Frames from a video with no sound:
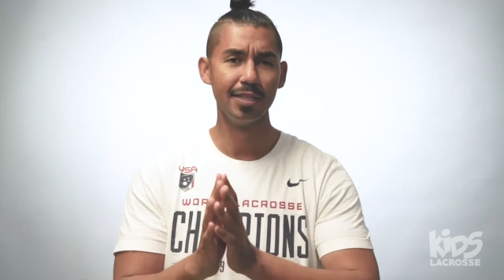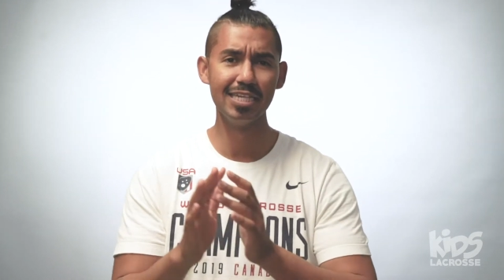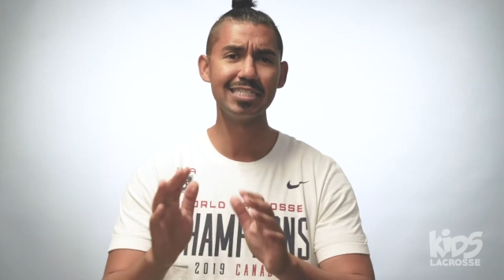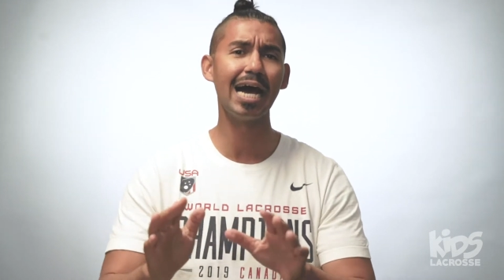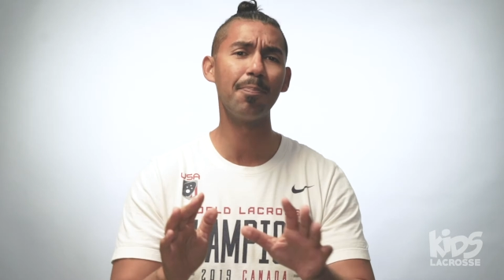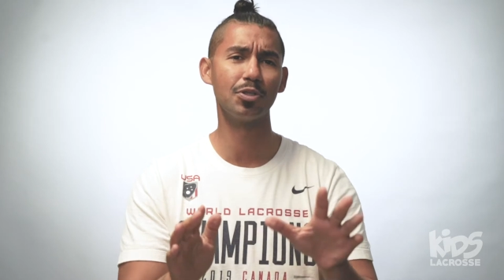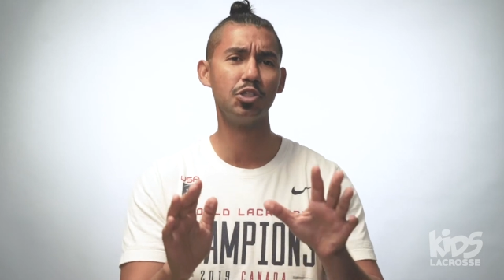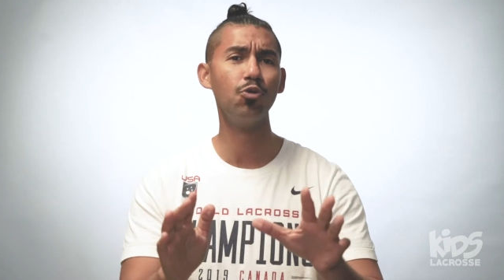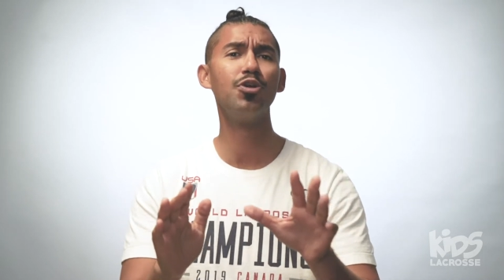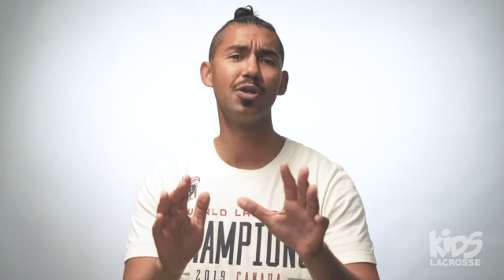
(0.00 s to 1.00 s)
This
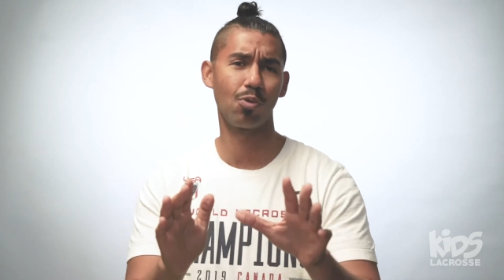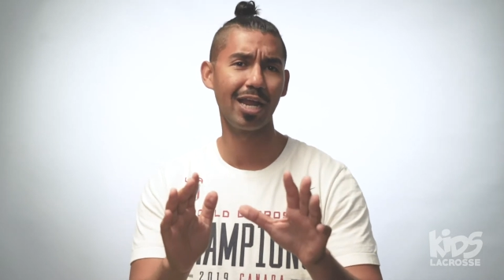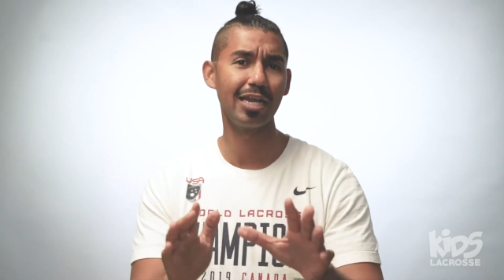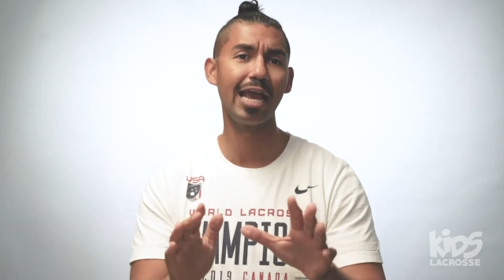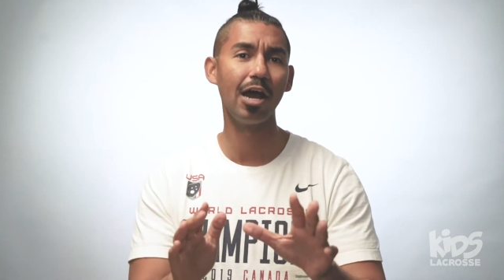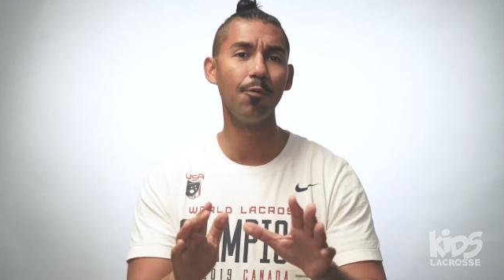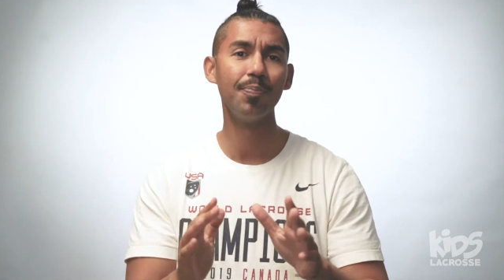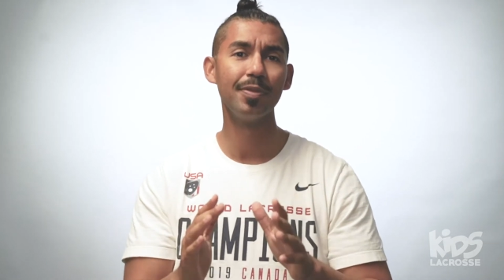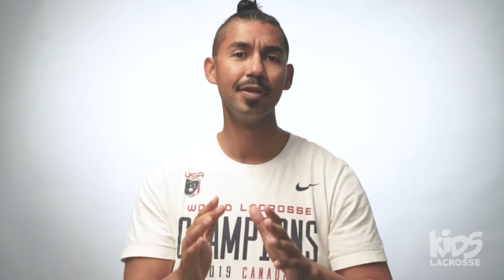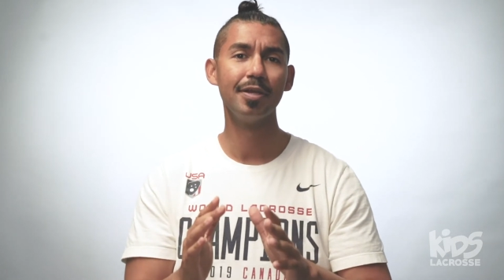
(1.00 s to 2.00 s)
opportunity right now
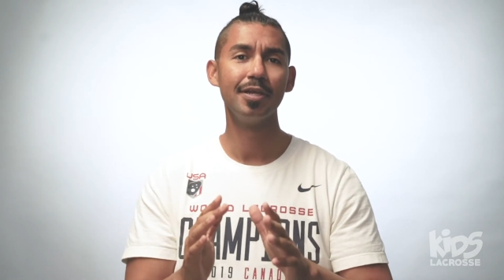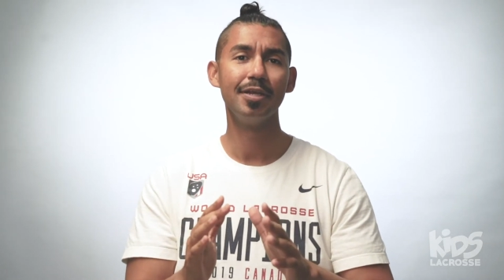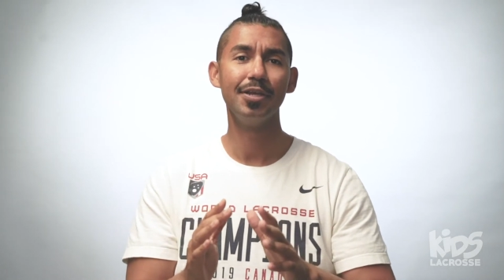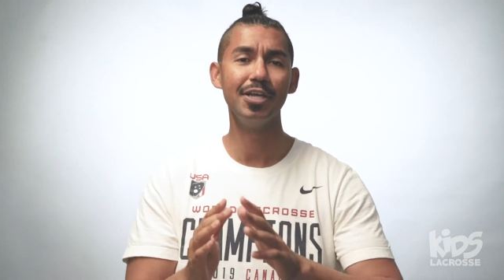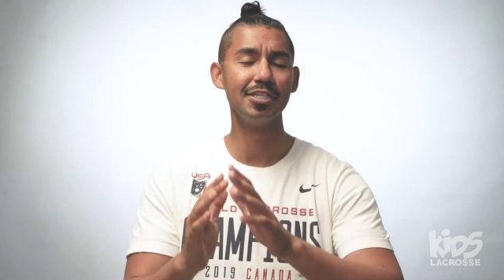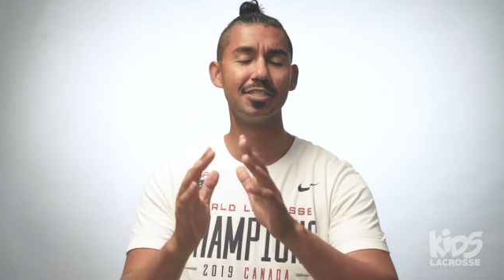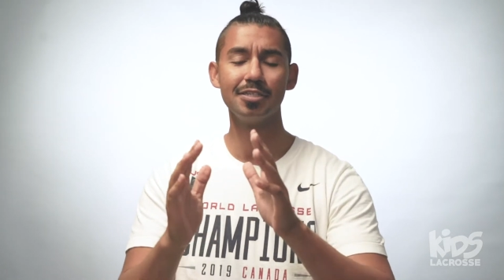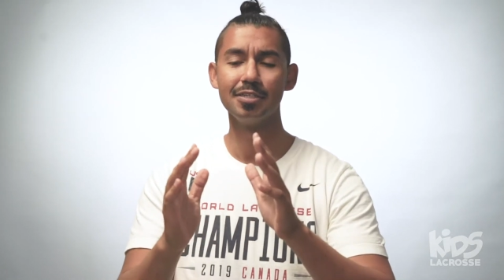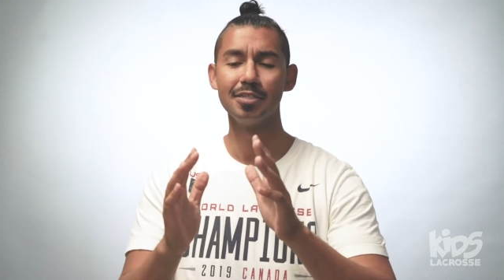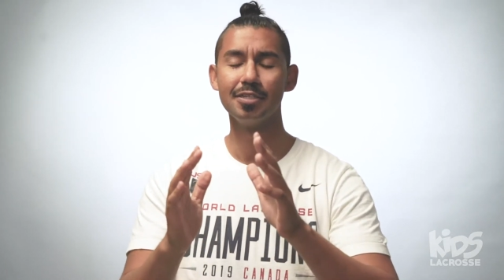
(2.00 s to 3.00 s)

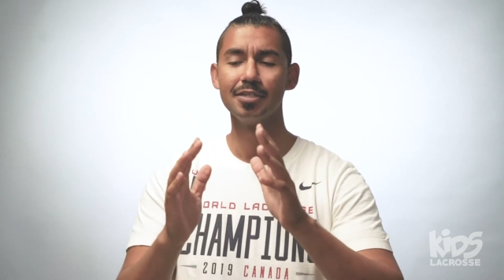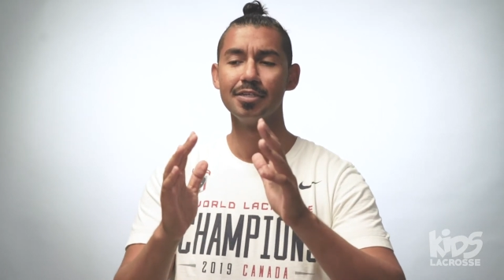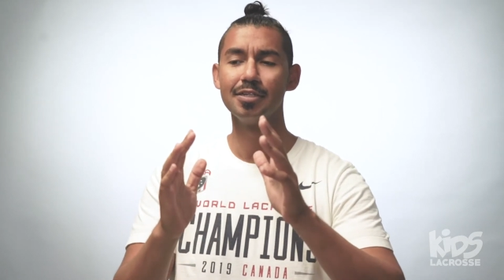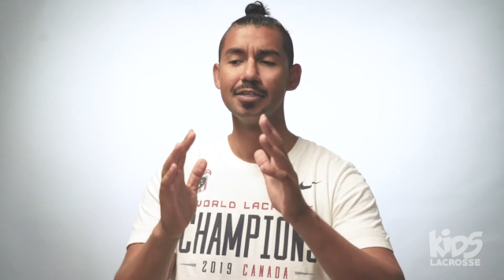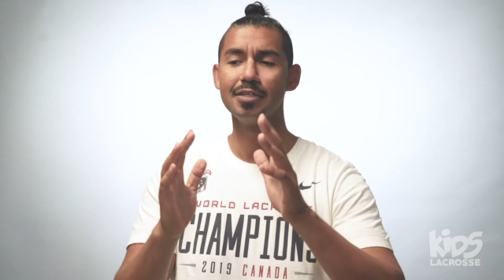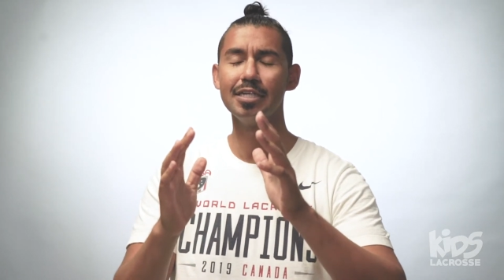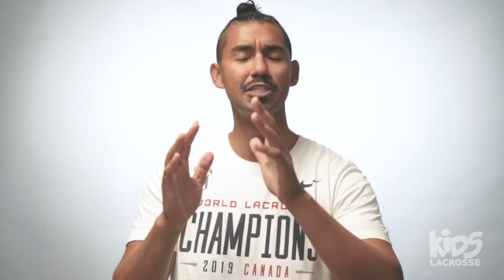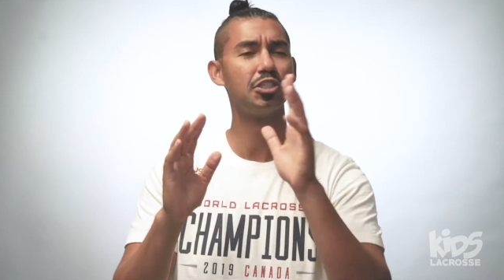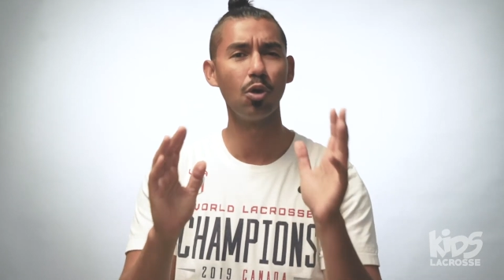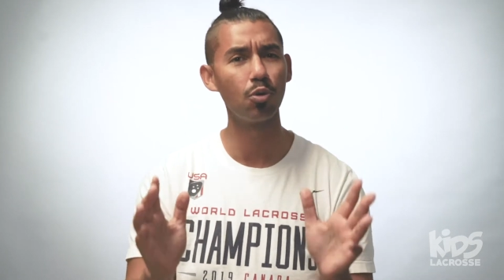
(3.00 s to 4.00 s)
is
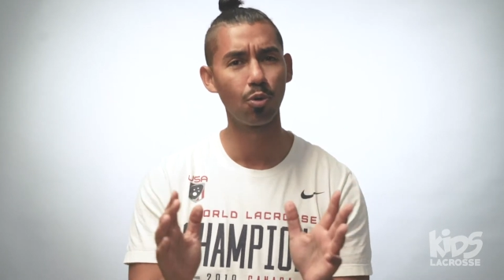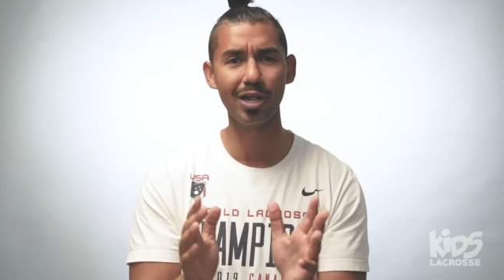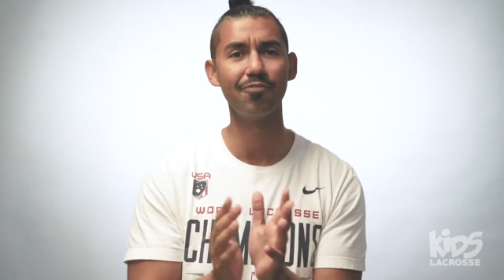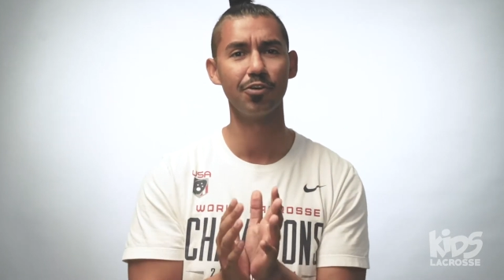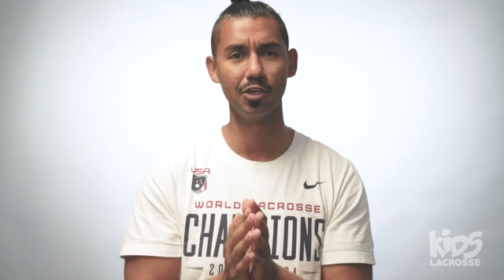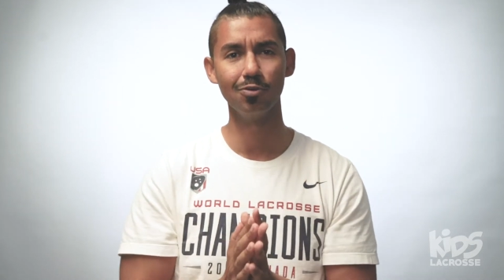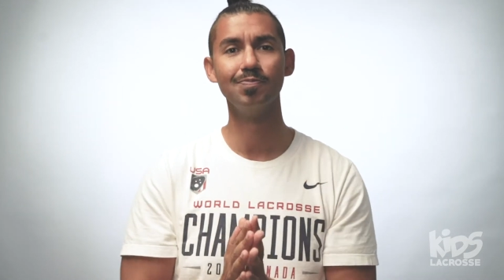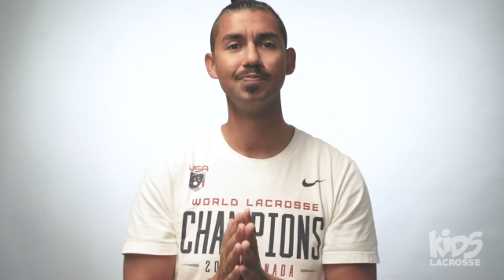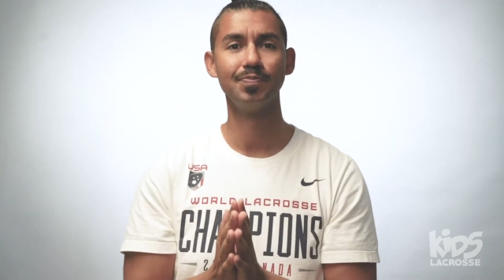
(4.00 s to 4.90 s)
so great for you.